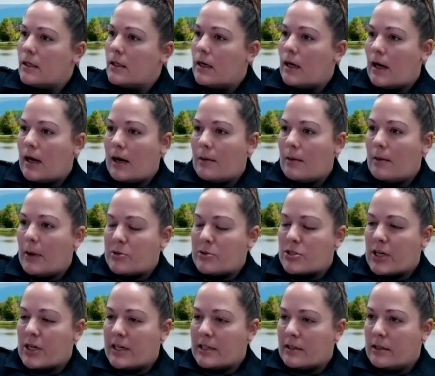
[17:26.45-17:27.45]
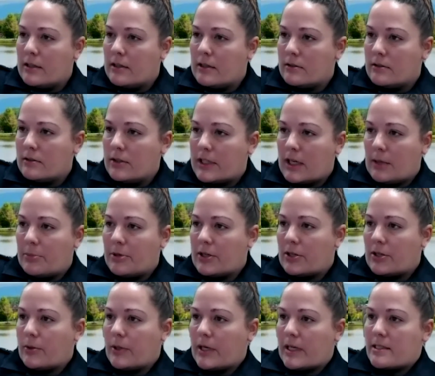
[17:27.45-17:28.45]
I was trying to look it up here
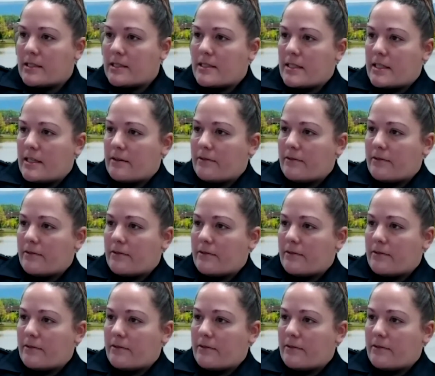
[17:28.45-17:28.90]
quick to see if